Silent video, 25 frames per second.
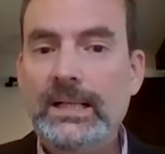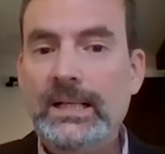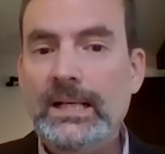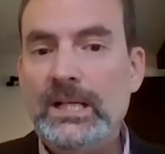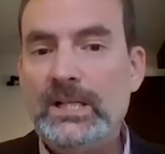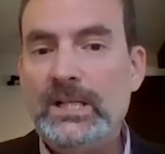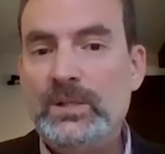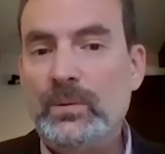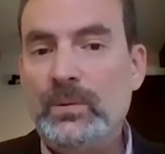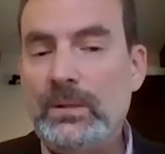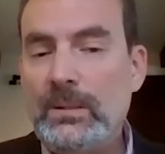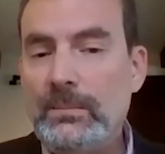
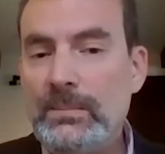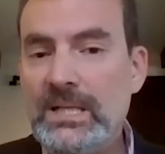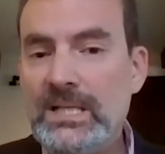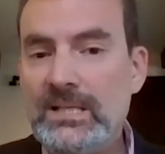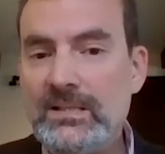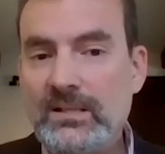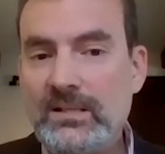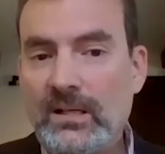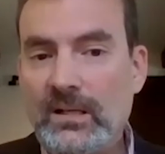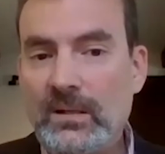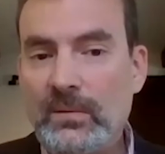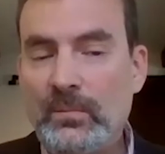So in the
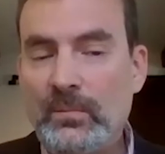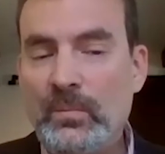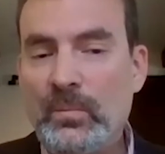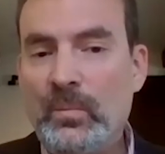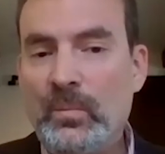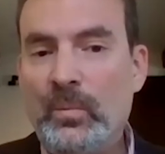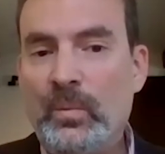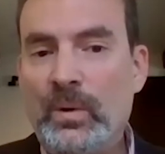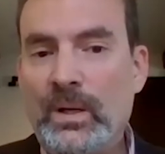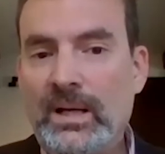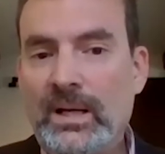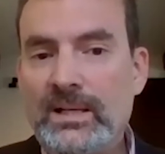meantime,
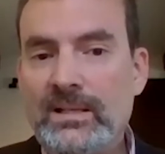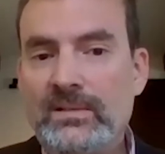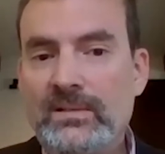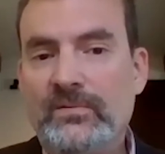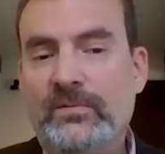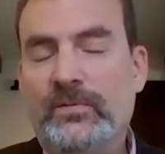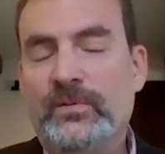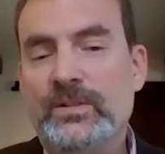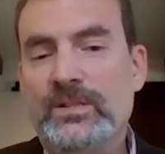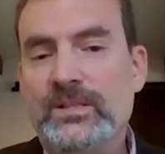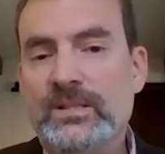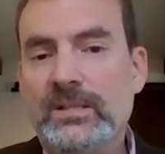what I
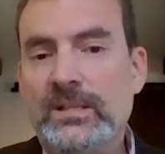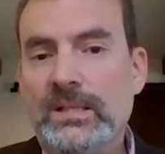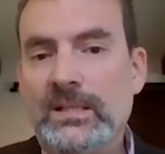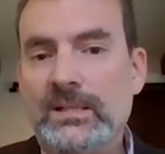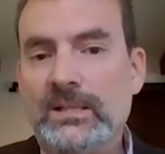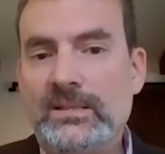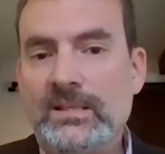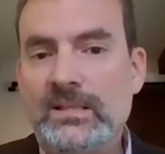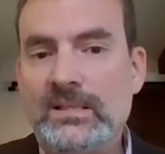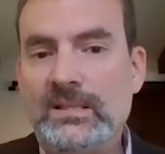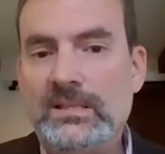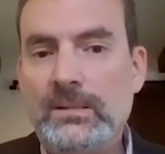foresee is that